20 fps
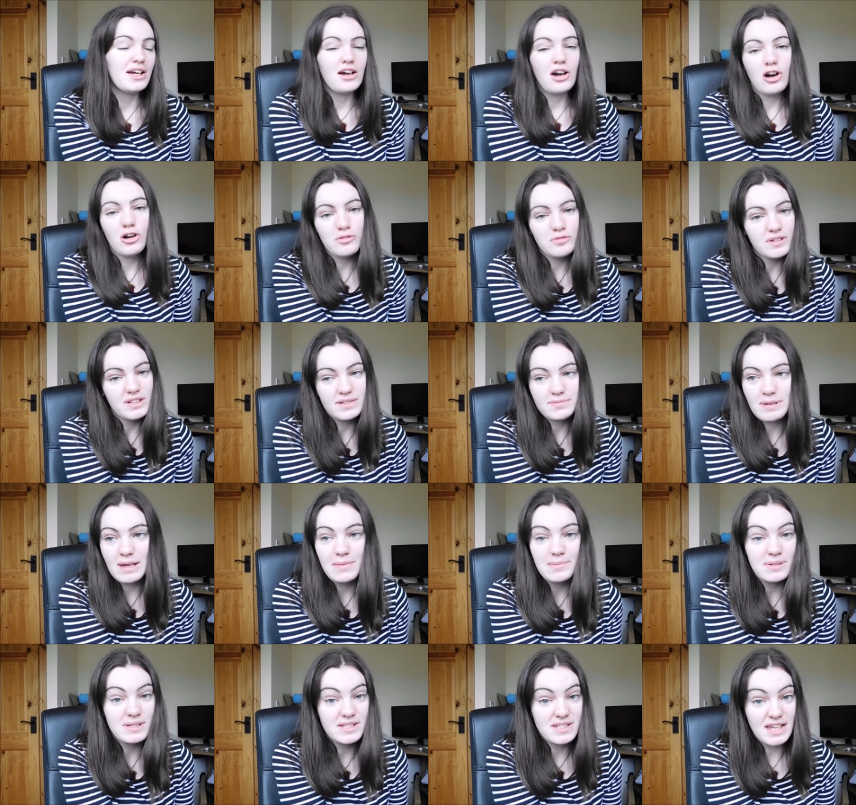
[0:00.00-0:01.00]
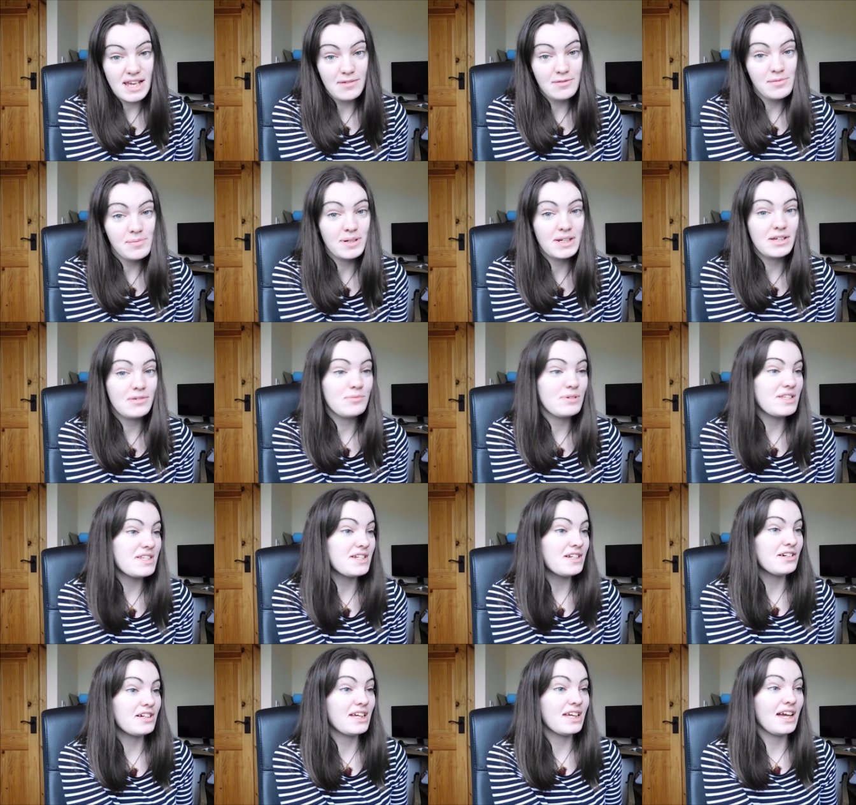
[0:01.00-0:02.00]
Hopefully maybe see everybody in
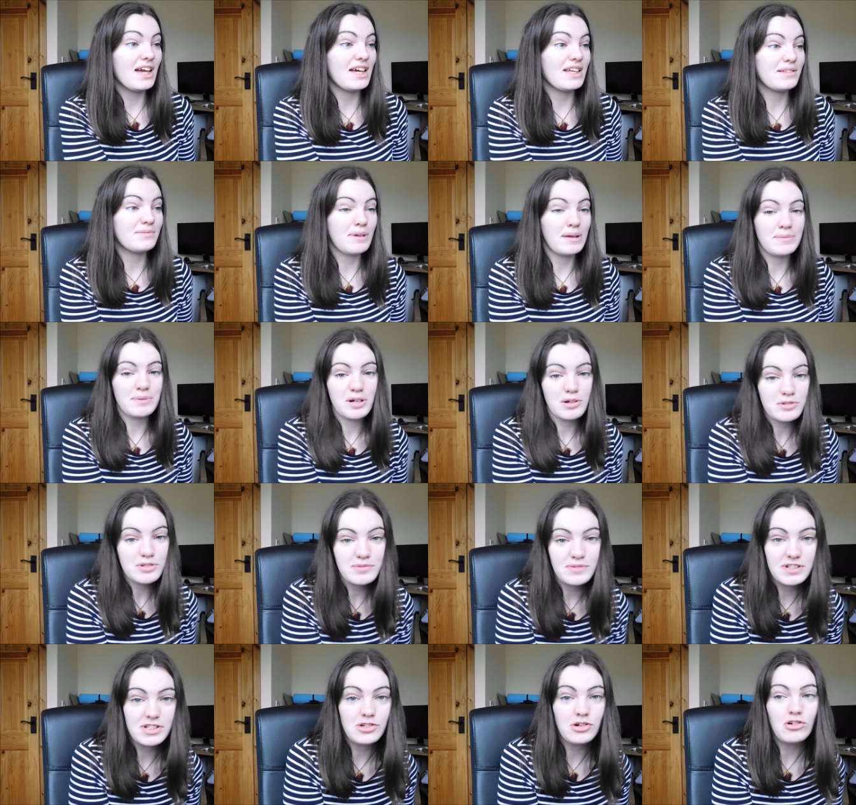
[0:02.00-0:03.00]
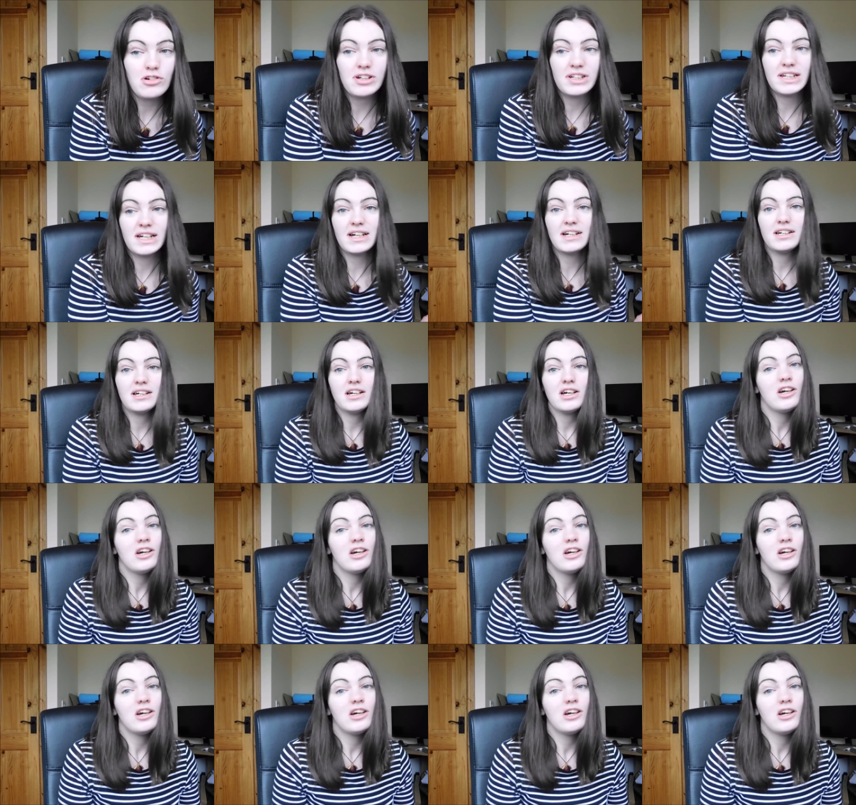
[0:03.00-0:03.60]
Whistler again, maybe go to Victoria.